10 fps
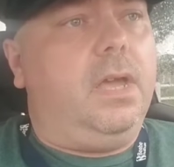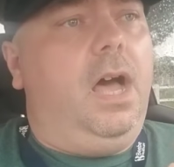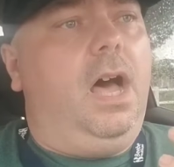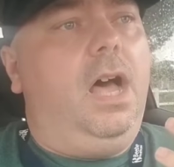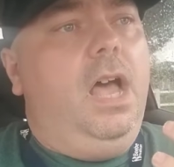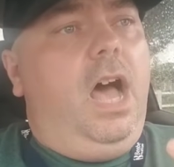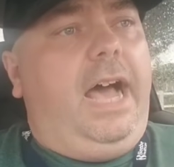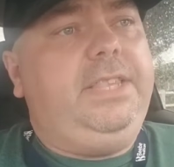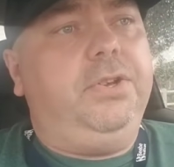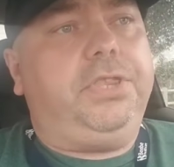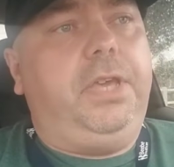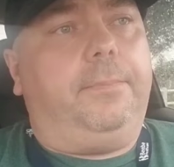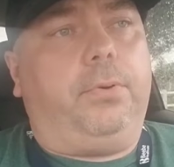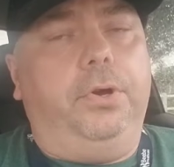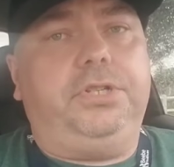I took the
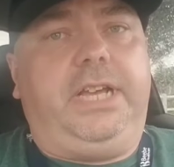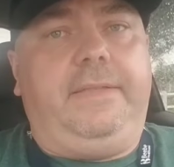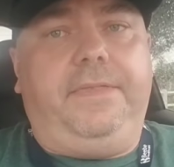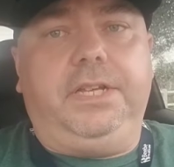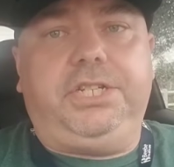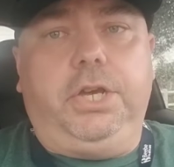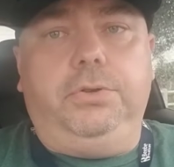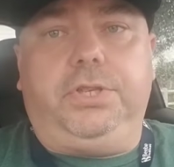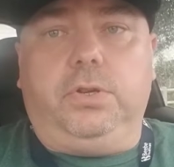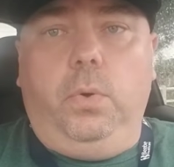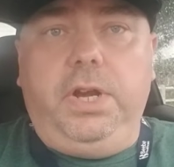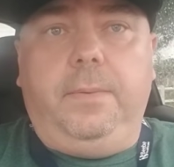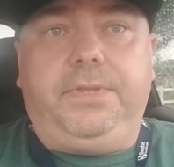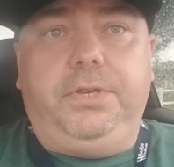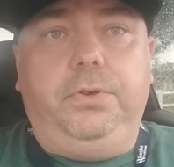approach at this show to going
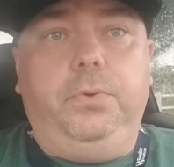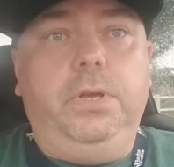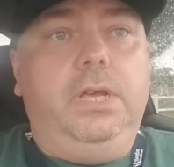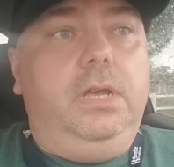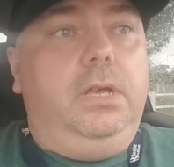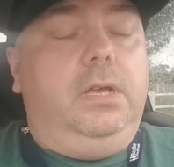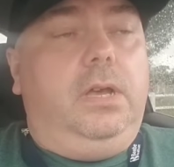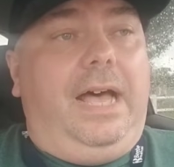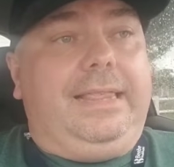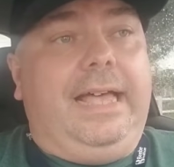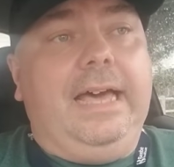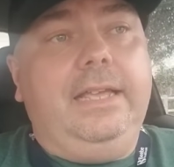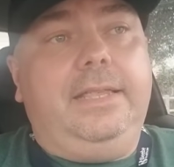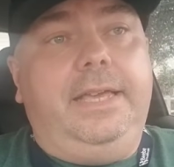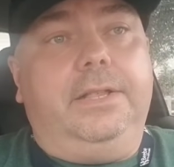up to a lot
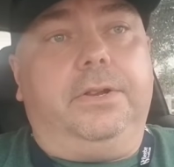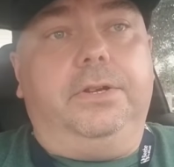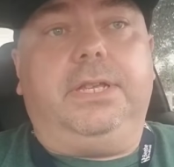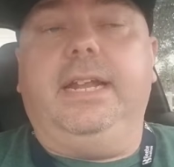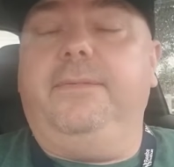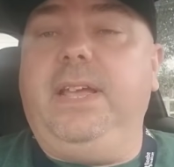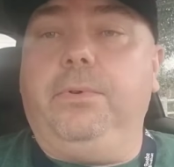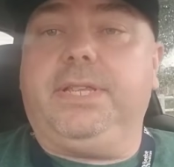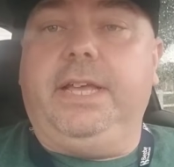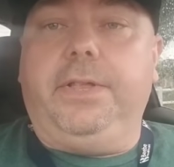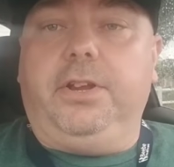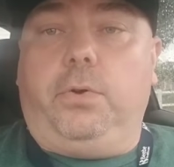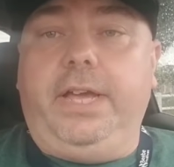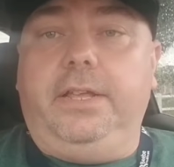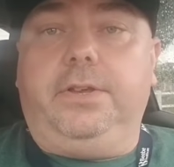of dealers. And if they were selling
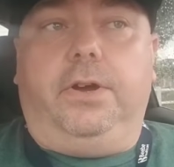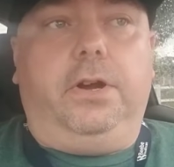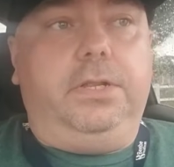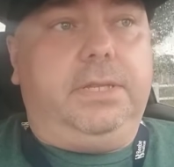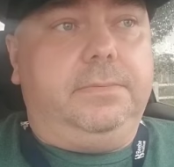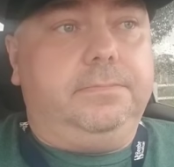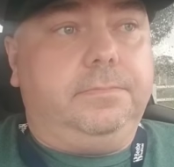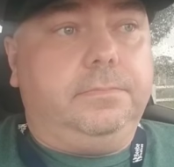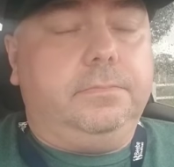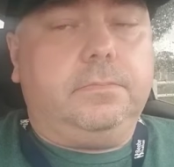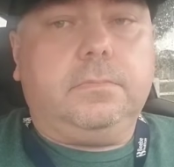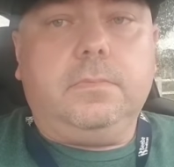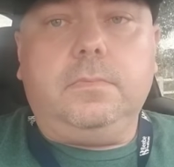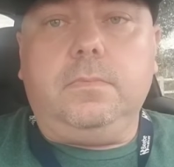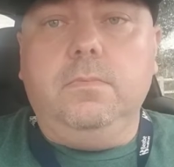graded cards,
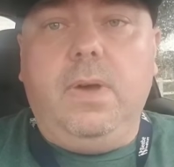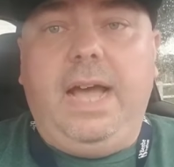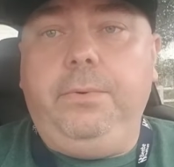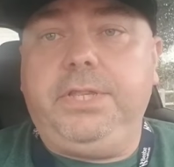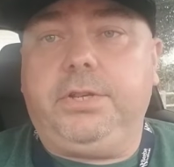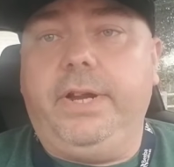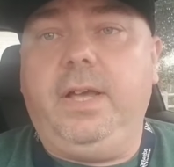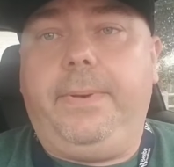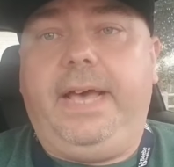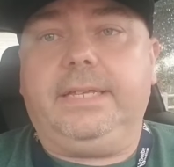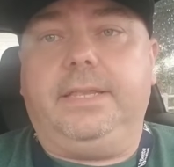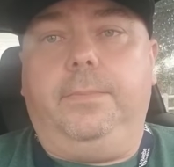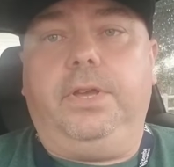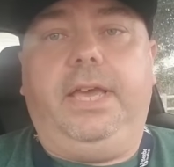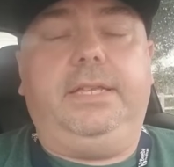I would straight up ask
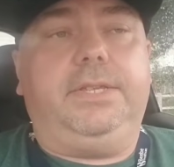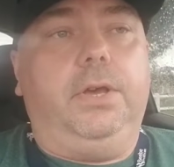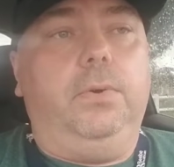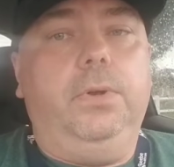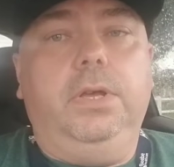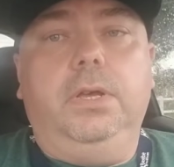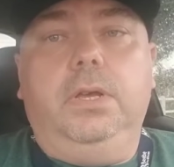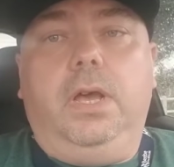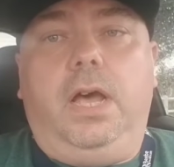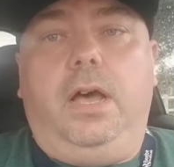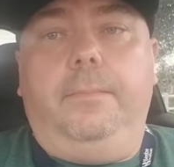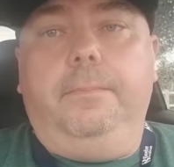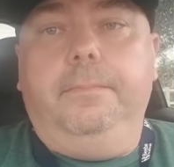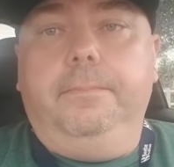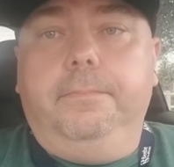them, okay, so,
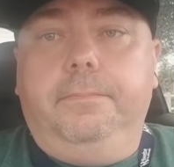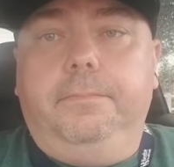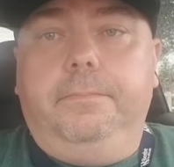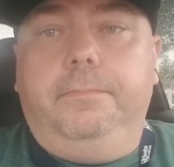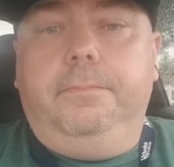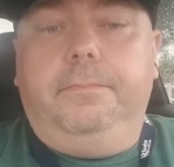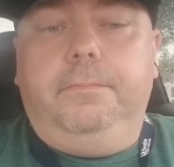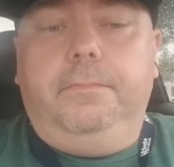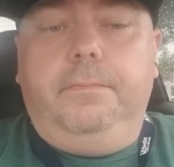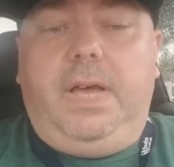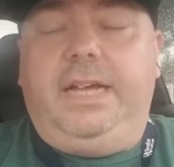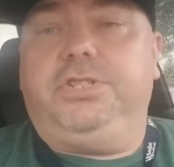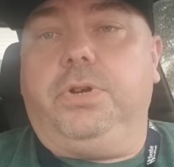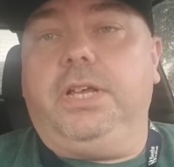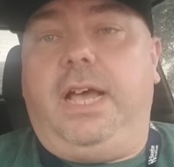I
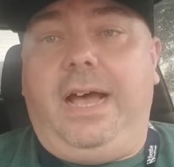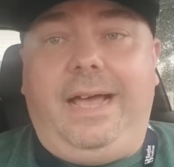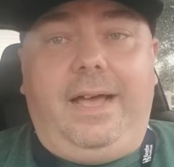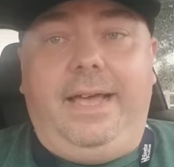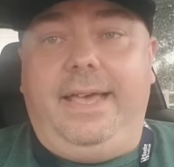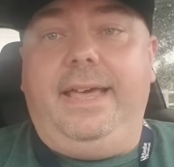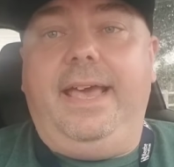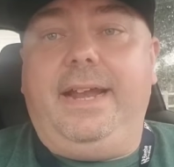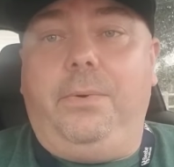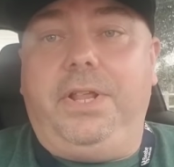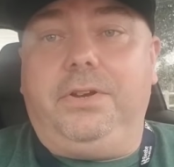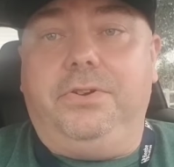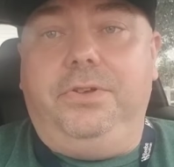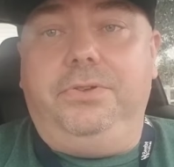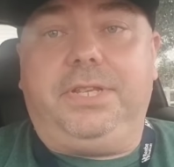would
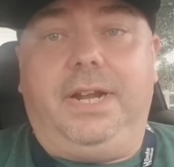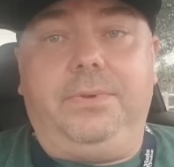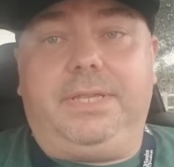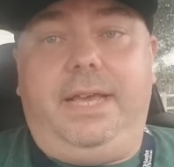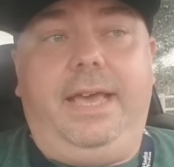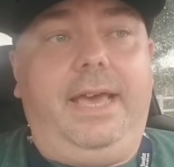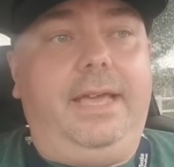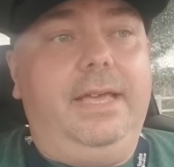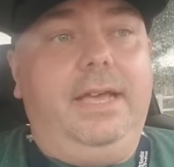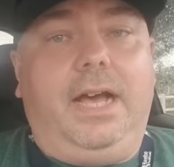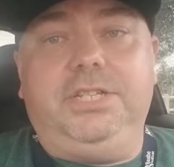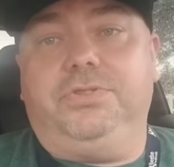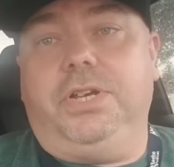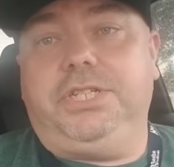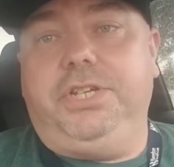introduce and I would say, hey, I
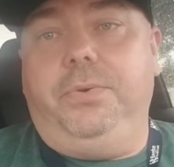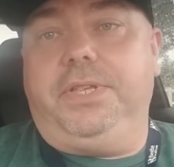trust you.